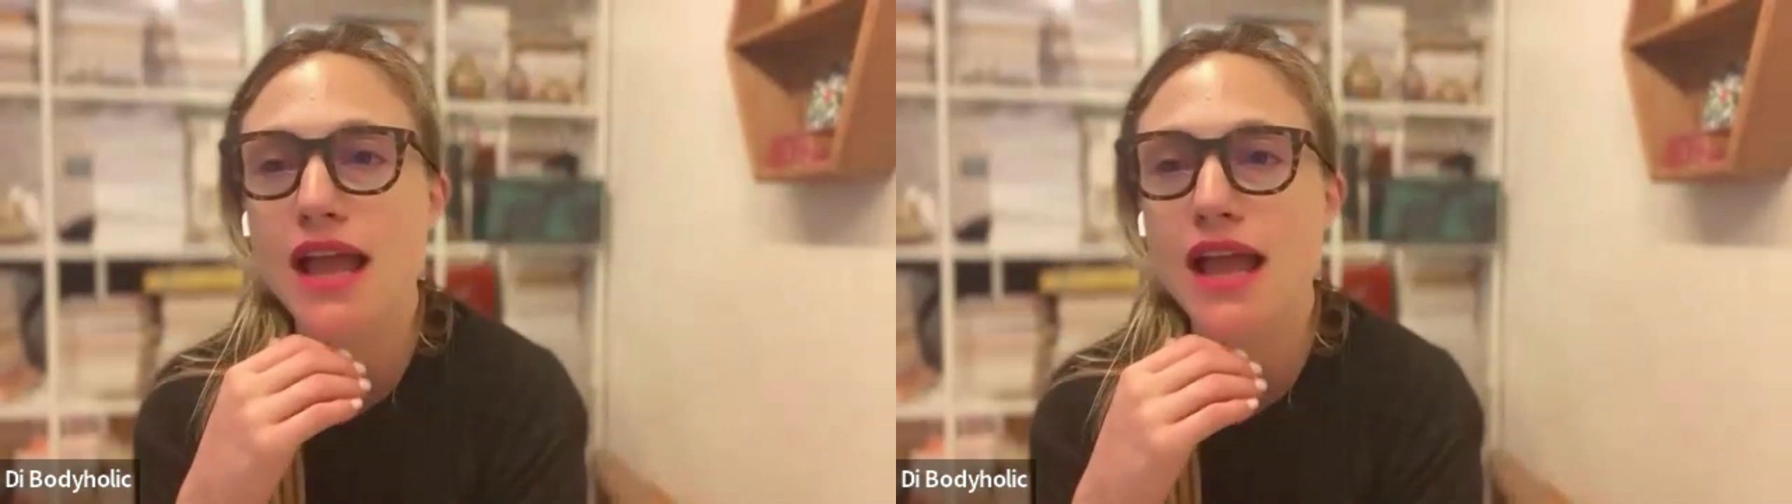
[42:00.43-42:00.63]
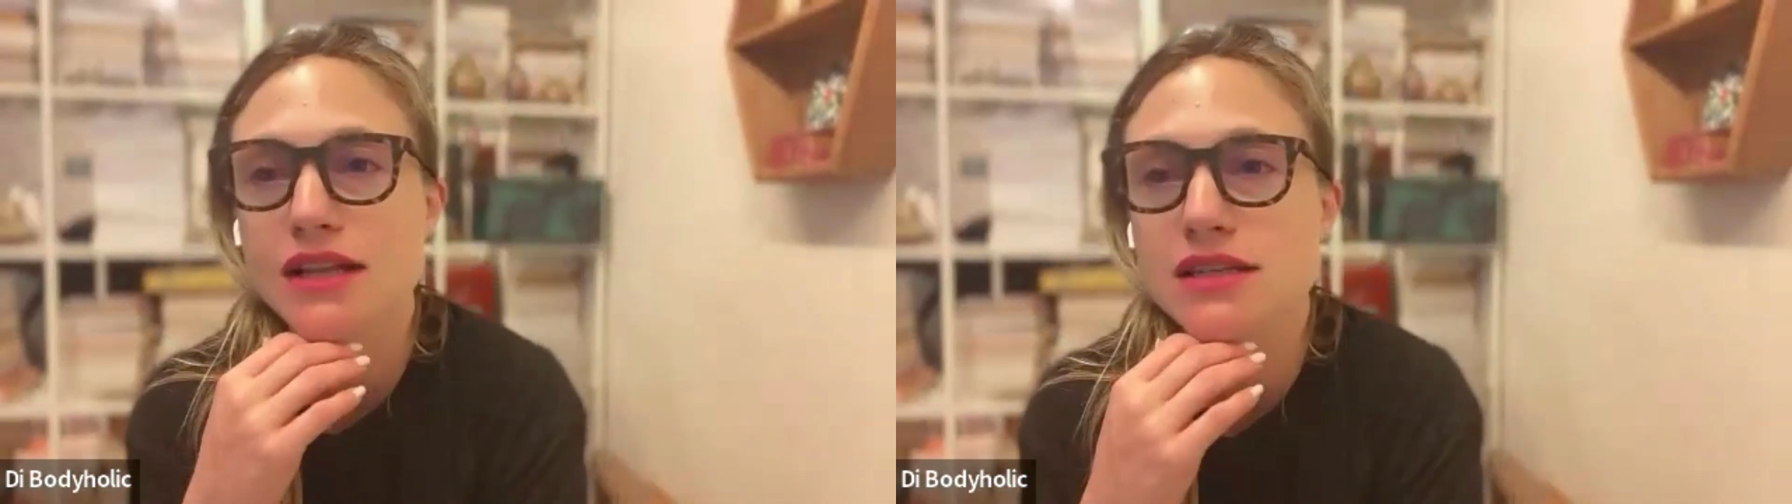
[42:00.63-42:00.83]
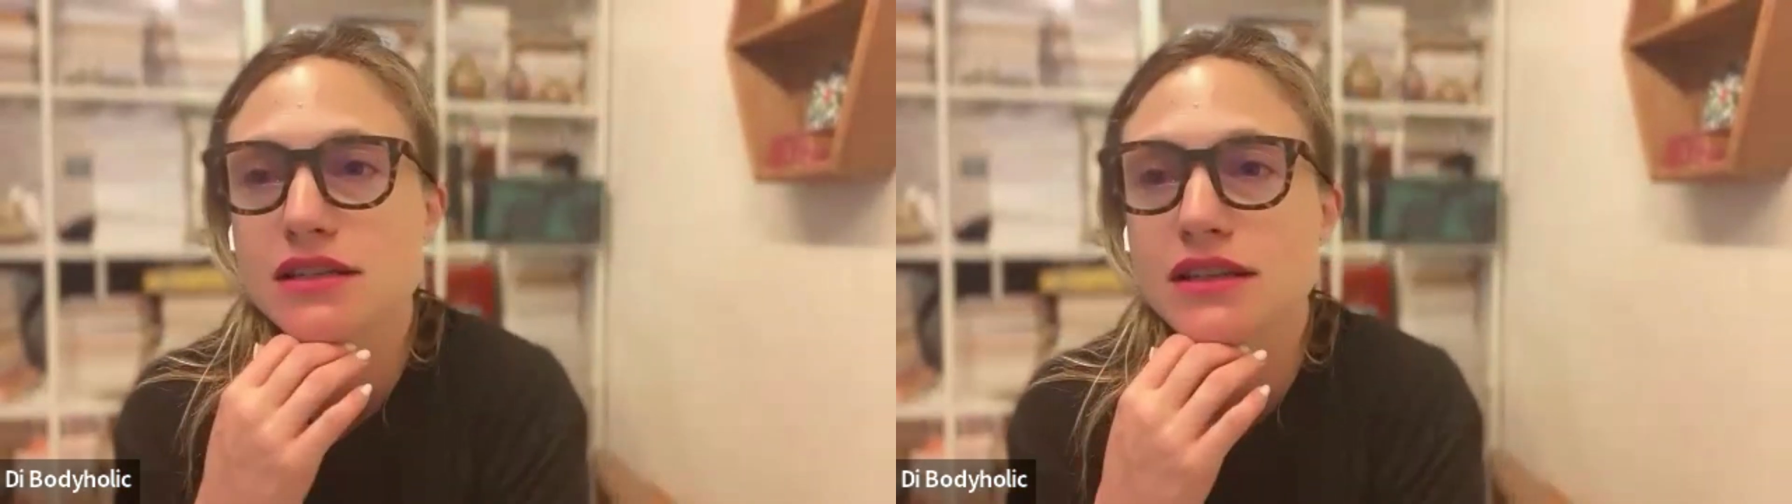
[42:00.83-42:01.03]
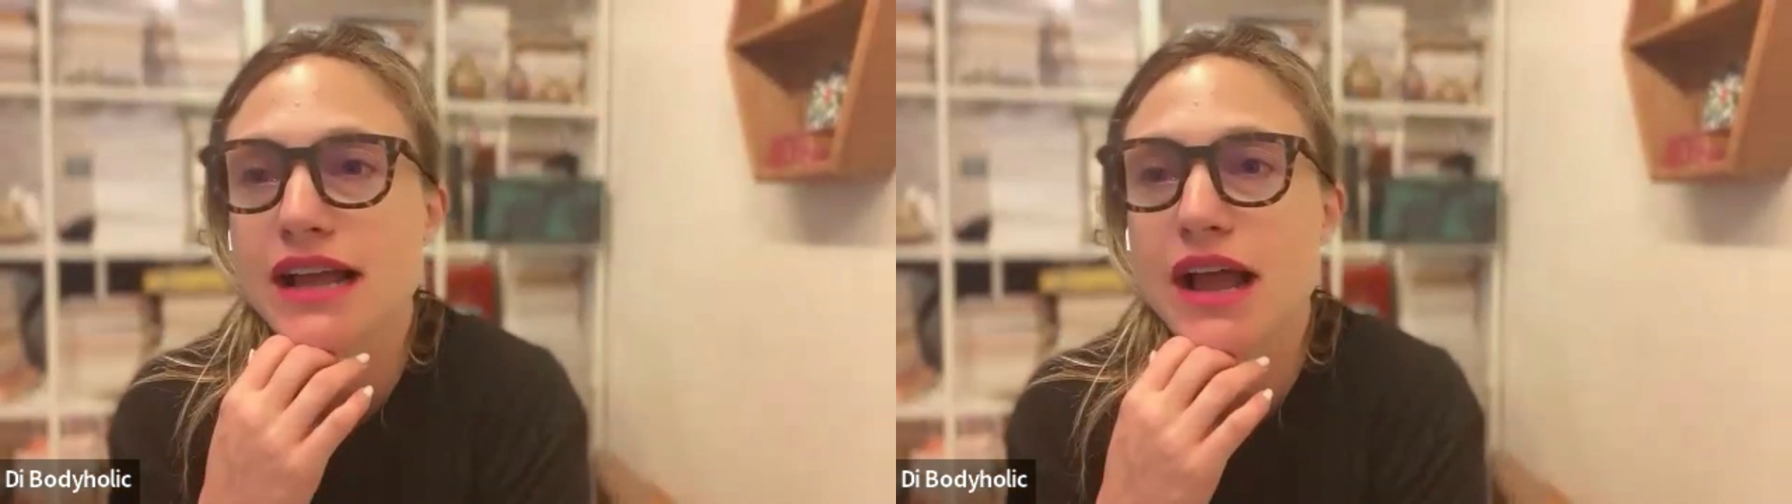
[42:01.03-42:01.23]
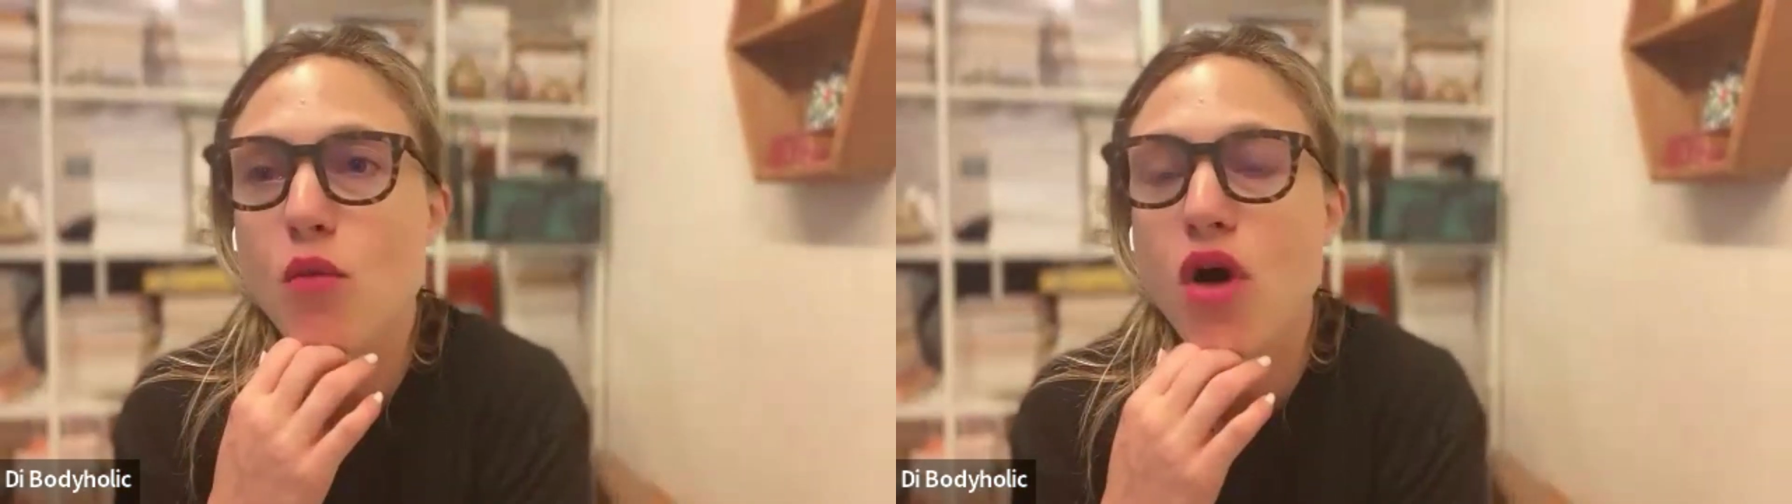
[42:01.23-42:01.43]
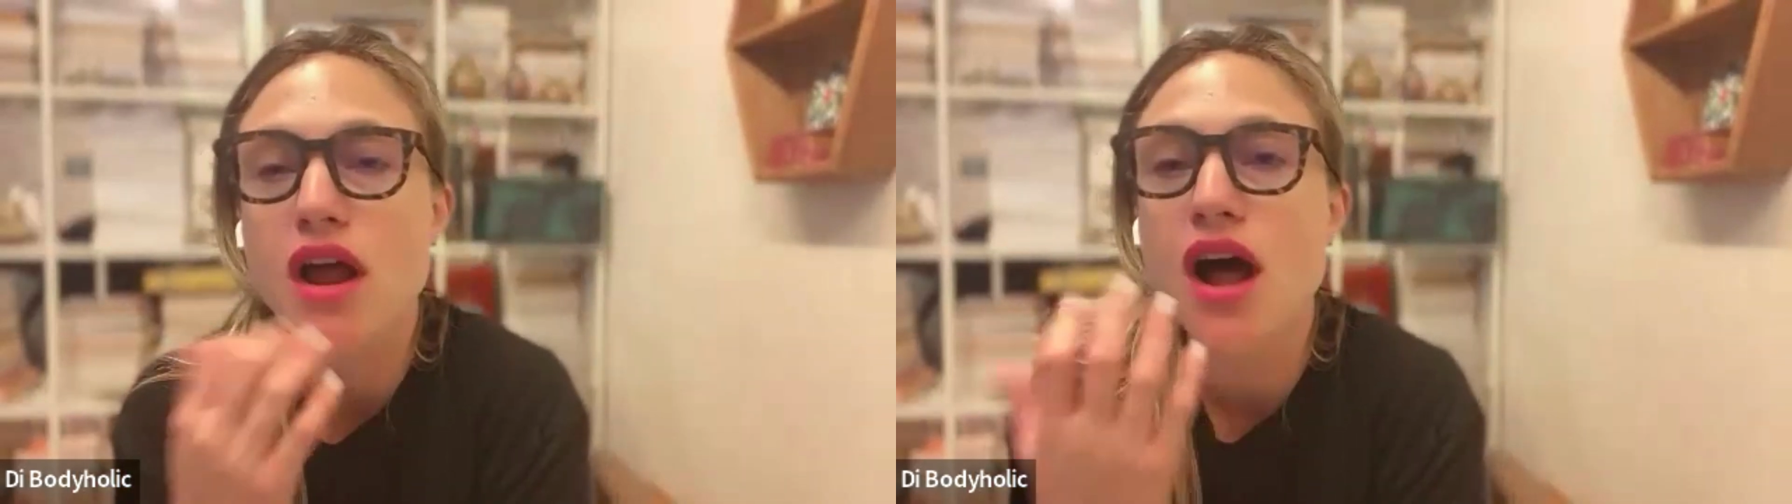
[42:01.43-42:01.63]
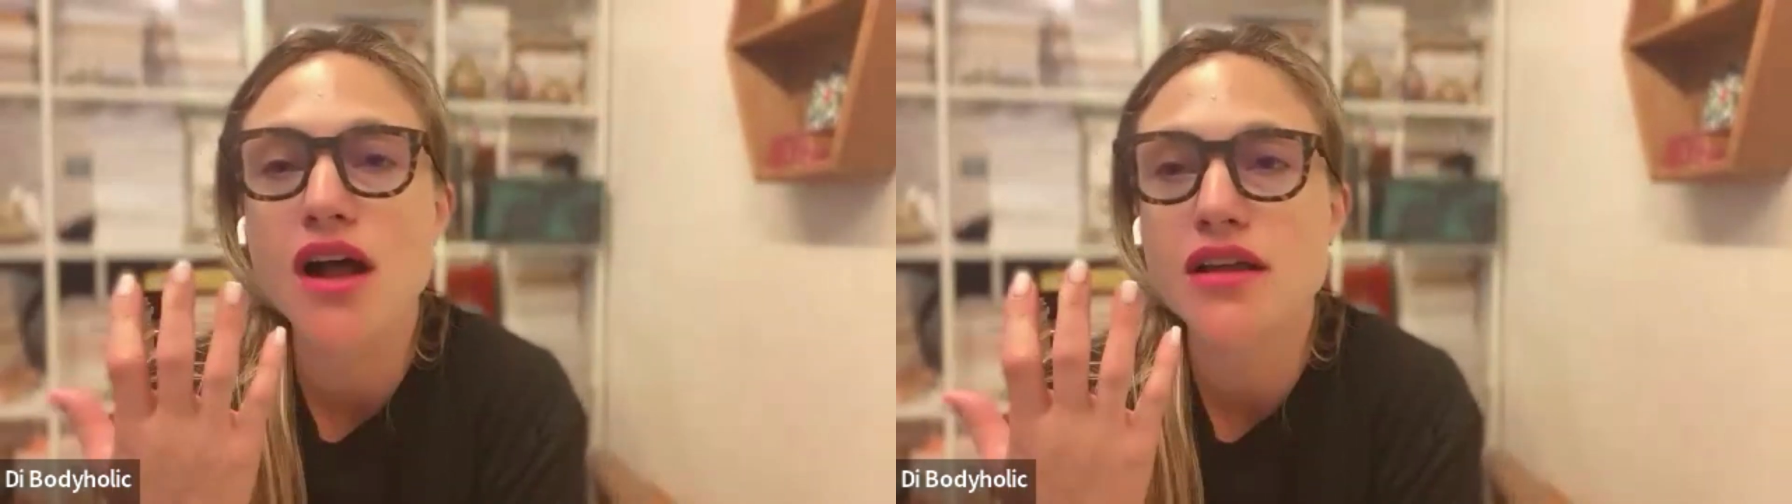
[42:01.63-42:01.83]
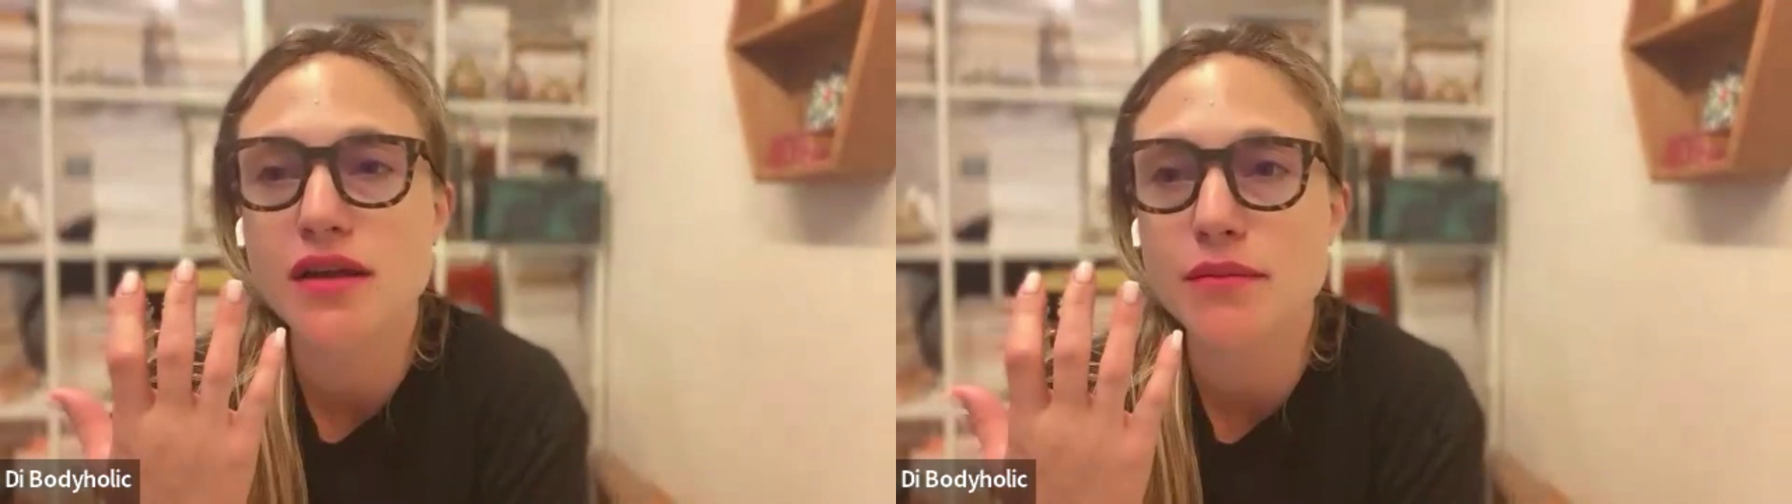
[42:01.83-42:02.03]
and like I want to hug